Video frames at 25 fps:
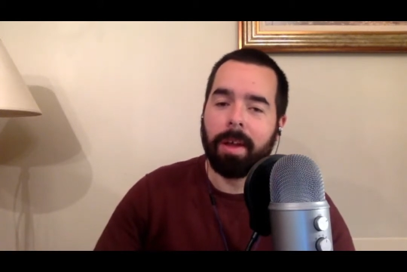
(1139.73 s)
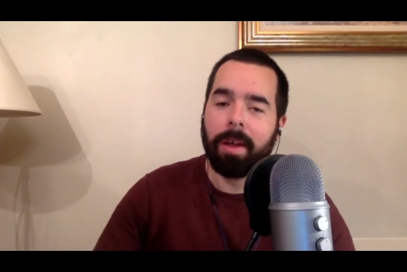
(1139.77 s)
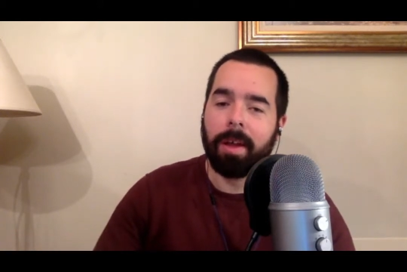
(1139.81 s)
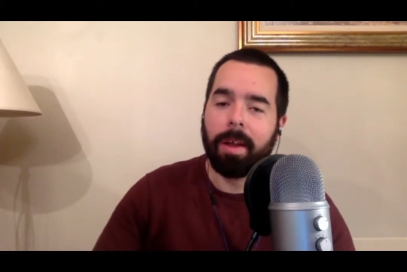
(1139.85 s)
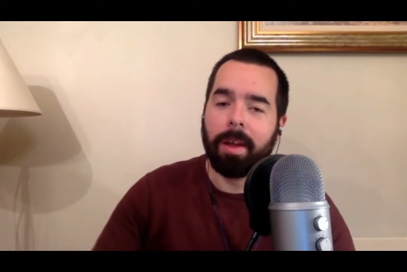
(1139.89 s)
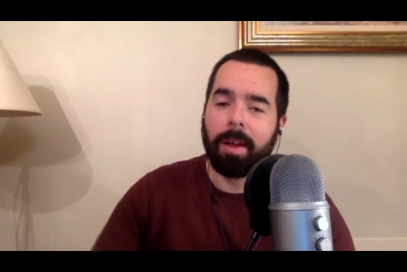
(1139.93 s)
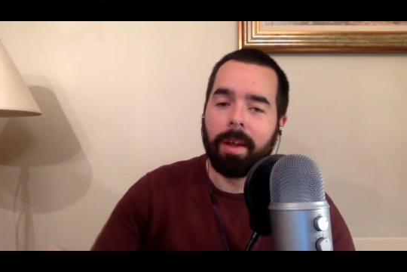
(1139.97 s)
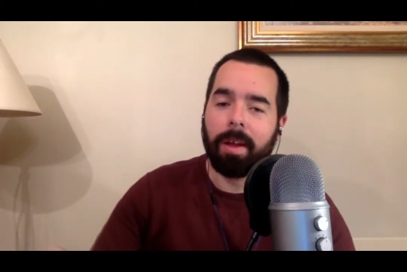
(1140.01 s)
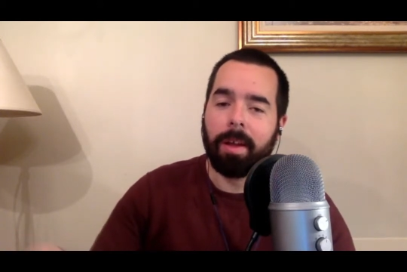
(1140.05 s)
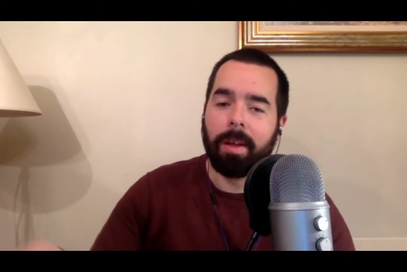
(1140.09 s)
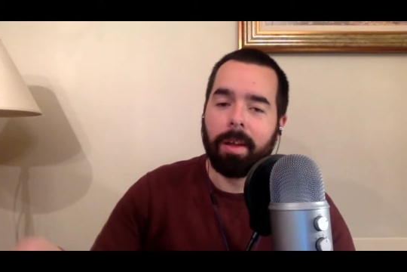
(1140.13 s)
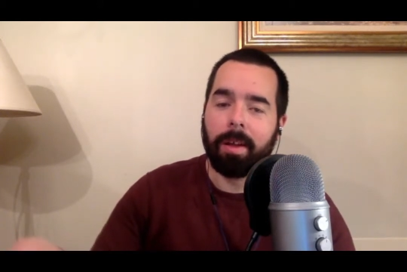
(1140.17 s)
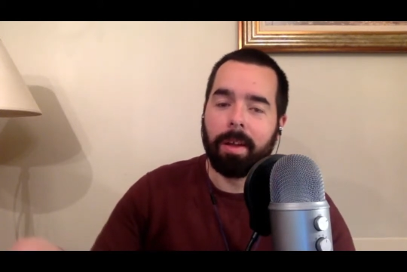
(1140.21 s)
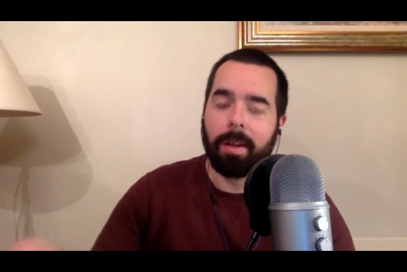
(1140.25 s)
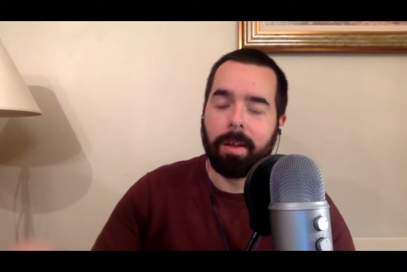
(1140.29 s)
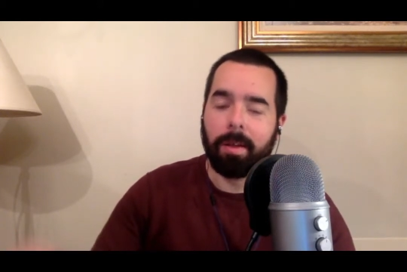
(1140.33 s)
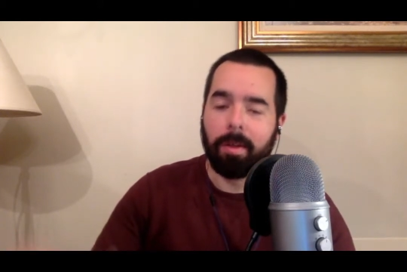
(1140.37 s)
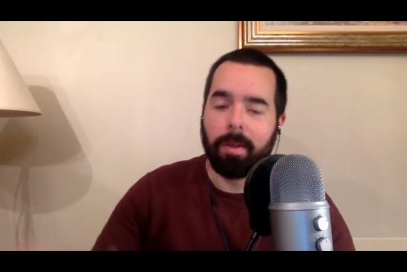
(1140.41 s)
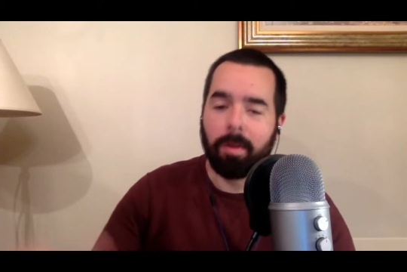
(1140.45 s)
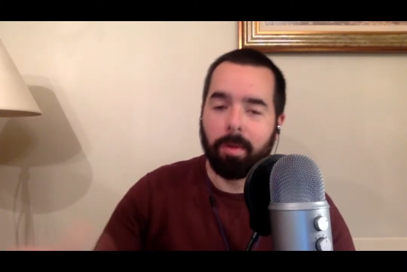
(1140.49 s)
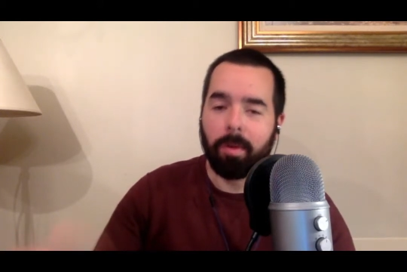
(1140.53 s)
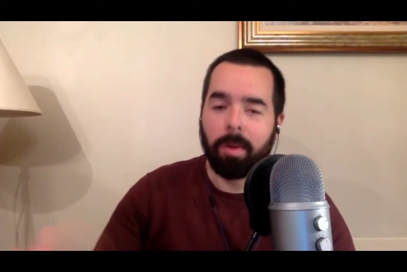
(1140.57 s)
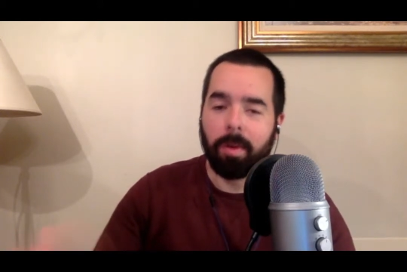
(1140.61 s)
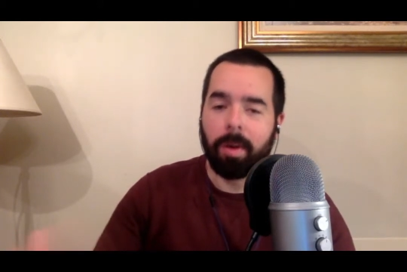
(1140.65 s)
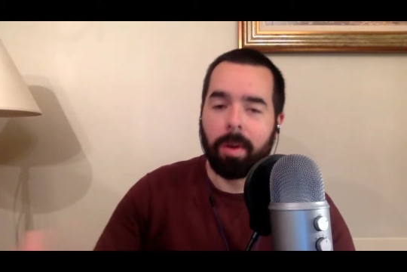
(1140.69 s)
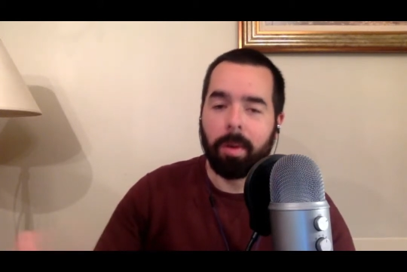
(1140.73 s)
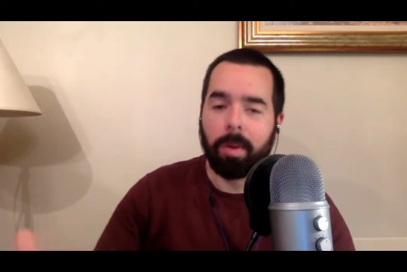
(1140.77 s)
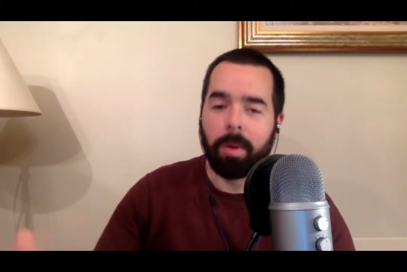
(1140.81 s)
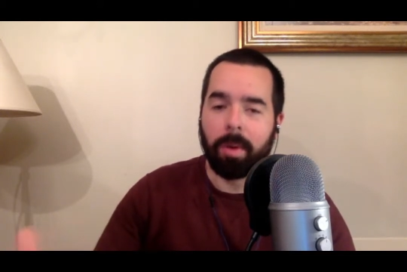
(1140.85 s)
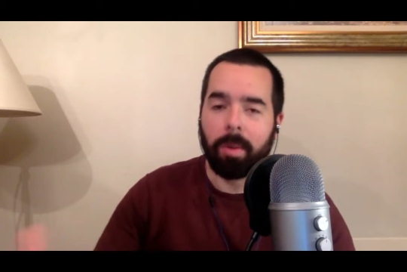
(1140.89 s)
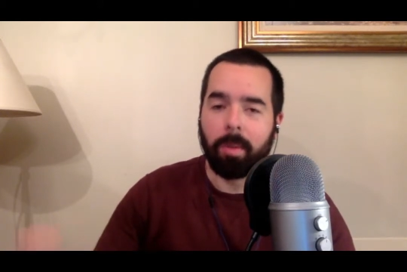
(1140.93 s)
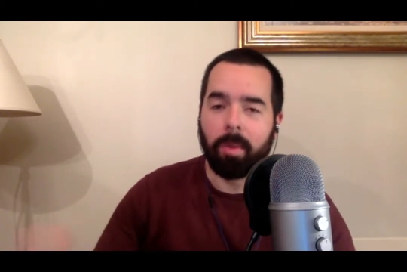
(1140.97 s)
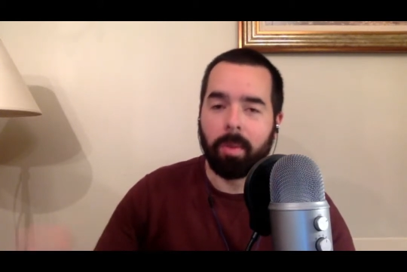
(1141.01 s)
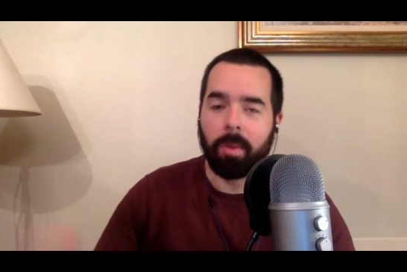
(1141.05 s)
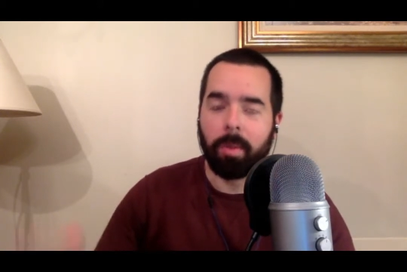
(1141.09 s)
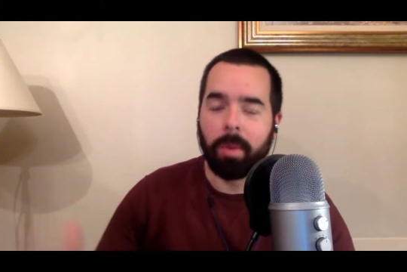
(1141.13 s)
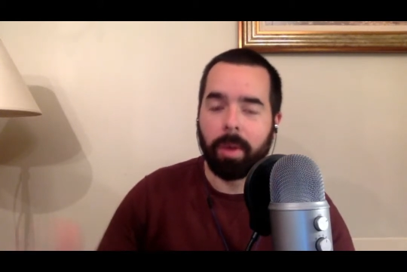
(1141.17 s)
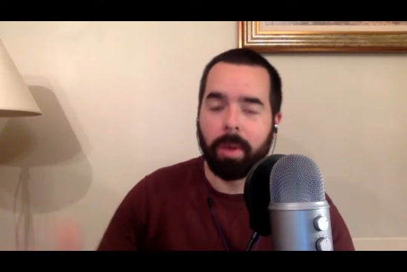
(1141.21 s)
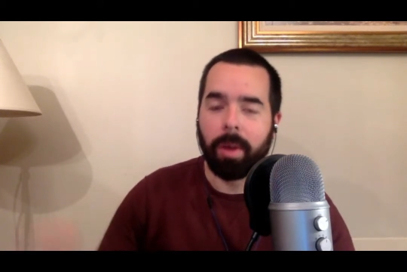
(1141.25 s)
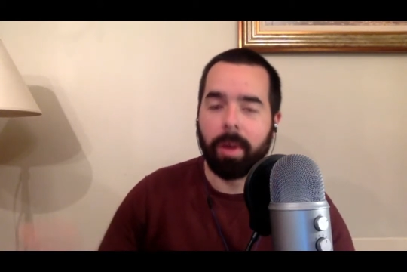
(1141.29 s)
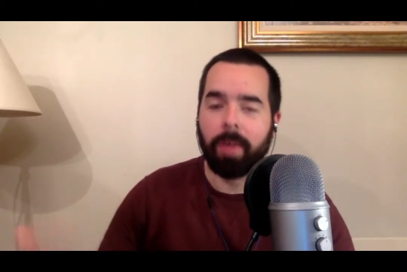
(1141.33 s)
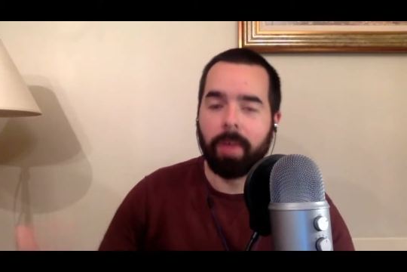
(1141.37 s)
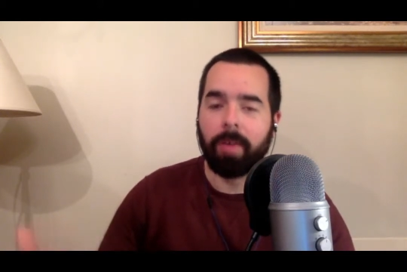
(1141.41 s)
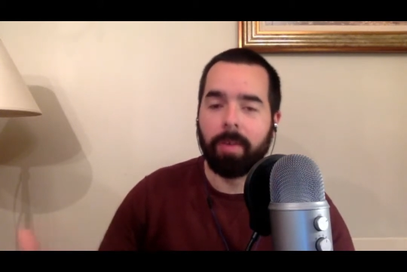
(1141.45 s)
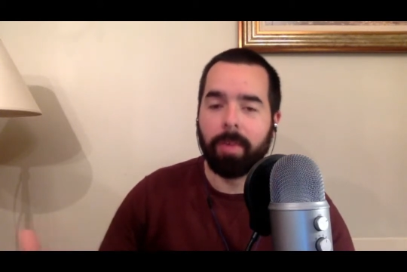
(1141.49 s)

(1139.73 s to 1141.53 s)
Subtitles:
and then you're there with the marine biology